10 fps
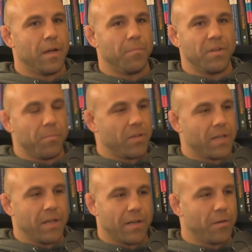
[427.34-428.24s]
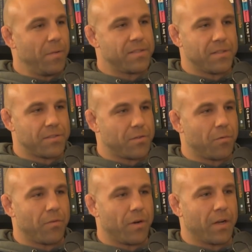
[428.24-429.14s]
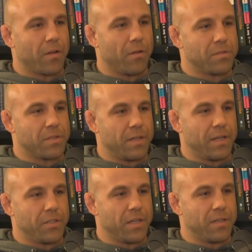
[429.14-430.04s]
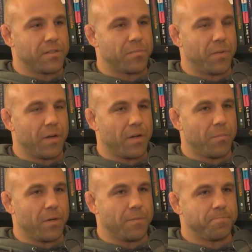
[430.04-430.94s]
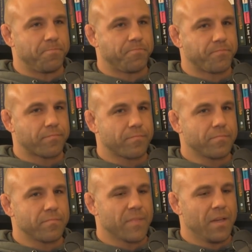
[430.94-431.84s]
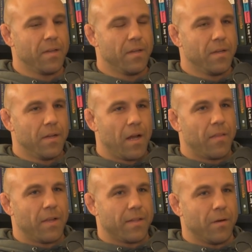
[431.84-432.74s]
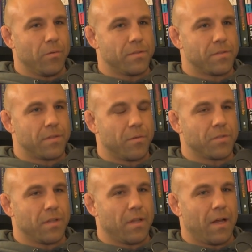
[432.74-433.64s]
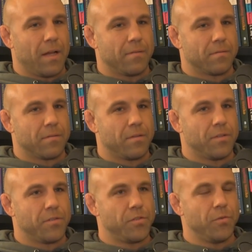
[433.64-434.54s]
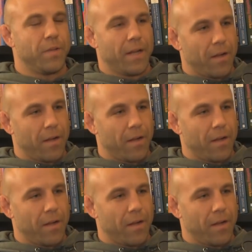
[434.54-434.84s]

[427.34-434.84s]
I'm deeply connected to my mm-hmm. sister. We're very close in age and in spirit, but I think there was there was a lot to that.